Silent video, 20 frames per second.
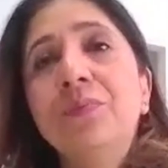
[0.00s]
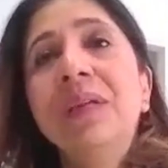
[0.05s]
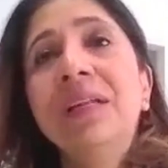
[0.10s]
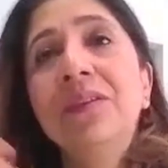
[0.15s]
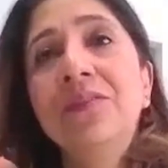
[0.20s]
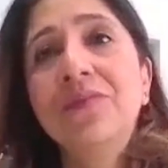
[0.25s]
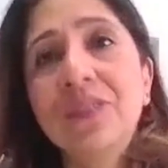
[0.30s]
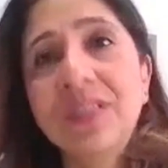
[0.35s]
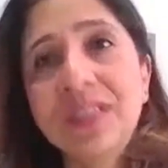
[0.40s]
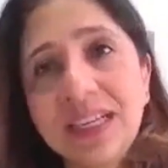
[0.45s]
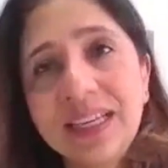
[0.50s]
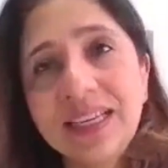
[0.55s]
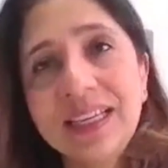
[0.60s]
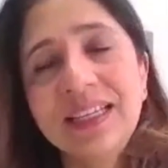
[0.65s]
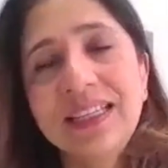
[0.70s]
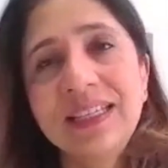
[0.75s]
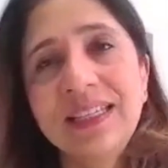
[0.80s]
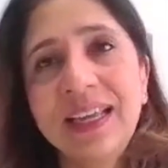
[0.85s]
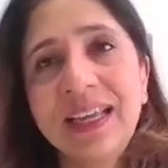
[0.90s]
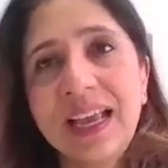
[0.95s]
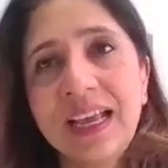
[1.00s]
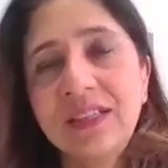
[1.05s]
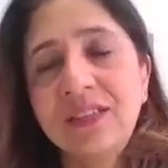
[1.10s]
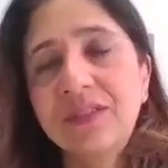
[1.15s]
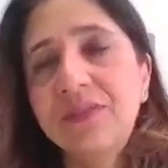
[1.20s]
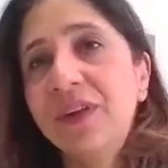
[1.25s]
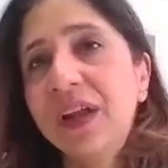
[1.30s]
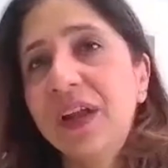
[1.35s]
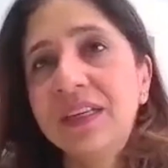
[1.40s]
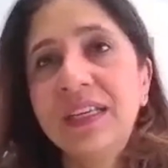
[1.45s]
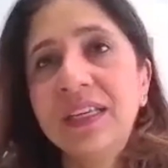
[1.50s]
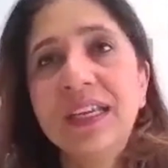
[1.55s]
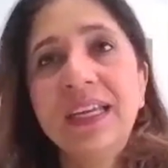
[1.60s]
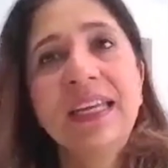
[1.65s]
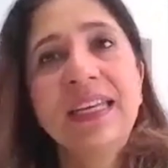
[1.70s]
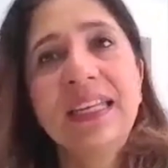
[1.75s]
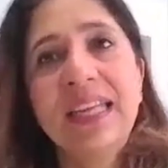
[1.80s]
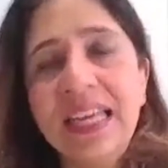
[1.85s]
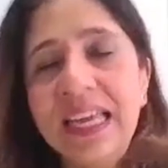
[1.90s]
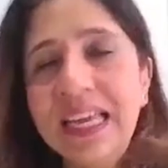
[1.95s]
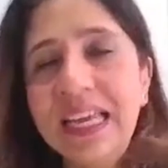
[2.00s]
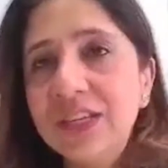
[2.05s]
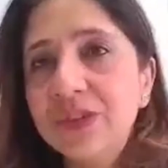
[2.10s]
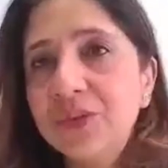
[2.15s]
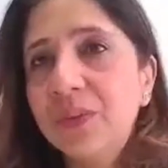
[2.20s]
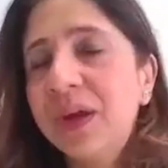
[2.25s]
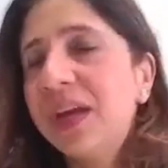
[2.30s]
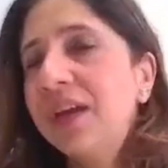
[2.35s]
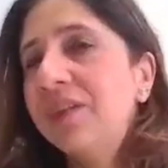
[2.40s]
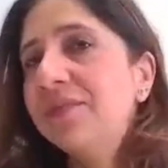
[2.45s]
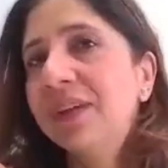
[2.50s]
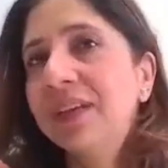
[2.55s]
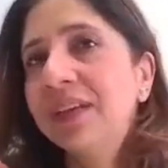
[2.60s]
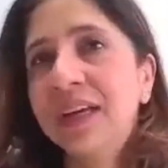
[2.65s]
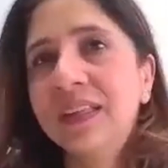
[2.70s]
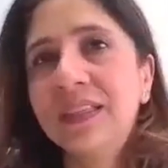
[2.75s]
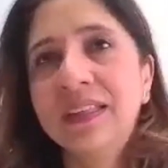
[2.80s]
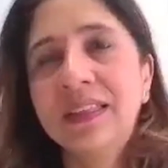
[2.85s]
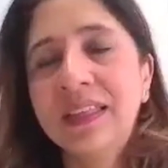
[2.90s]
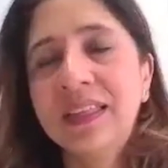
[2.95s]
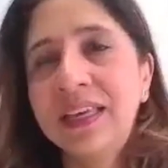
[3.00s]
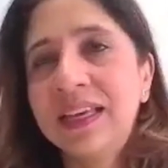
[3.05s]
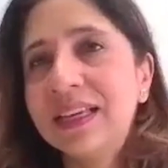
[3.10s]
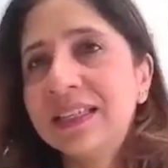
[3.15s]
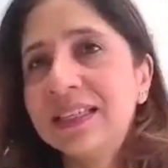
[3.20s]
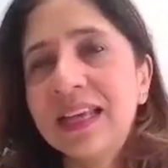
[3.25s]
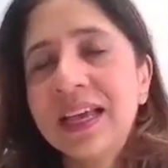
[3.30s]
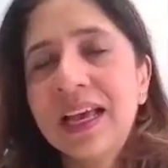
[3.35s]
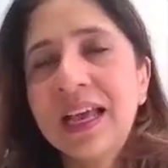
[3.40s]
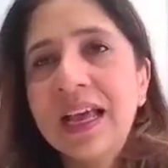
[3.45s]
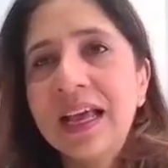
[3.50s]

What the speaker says: build resilience against flooding and heat wave and other things.